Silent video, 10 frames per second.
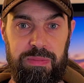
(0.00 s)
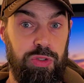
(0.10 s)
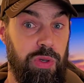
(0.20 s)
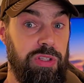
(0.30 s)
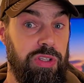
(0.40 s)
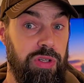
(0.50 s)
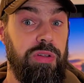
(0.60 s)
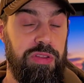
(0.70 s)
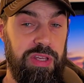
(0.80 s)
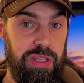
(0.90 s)
But one
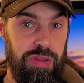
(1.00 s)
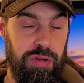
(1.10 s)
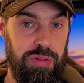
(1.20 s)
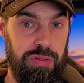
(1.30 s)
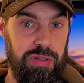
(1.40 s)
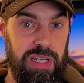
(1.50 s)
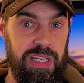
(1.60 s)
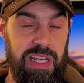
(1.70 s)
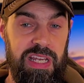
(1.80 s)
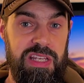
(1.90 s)
good thing though
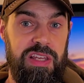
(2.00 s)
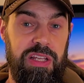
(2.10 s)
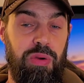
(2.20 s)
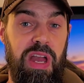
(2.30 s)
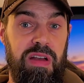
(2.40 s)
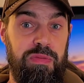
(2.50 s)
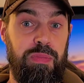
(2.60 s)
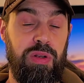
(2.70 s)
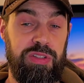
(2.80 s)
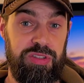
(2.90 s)
is that you have
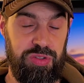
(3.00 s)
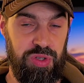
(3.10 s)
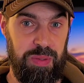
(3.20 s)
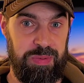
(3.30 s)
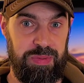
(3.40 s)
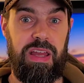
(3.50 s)
bullet drop.